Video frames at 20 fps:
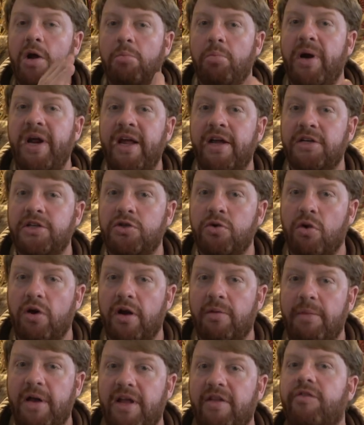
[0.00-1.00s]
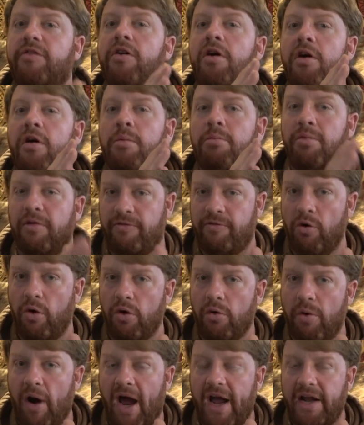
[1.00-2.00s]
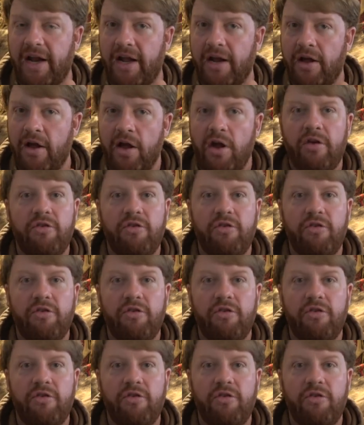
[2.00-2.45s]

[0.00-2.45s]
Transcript: prehistoric means before writing.